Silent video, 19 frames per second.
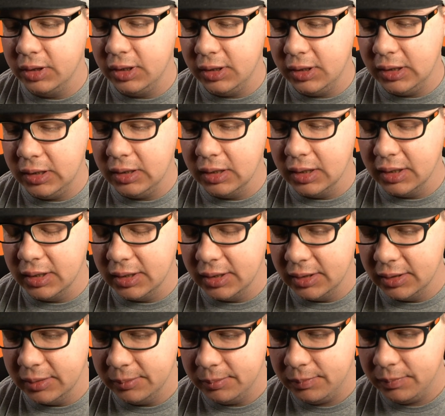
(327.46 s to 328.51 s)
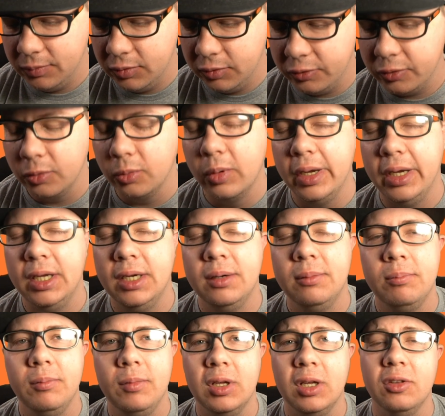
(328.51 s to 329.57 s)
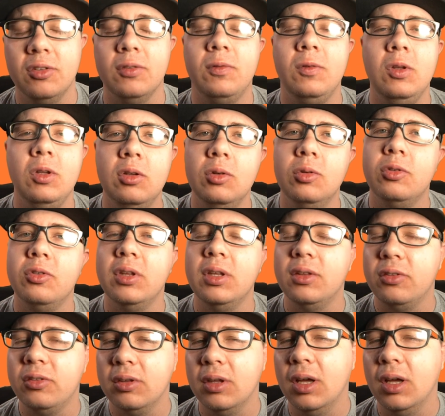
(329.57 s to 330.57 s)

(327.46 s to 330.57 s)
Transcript: the terrain. Because if you use this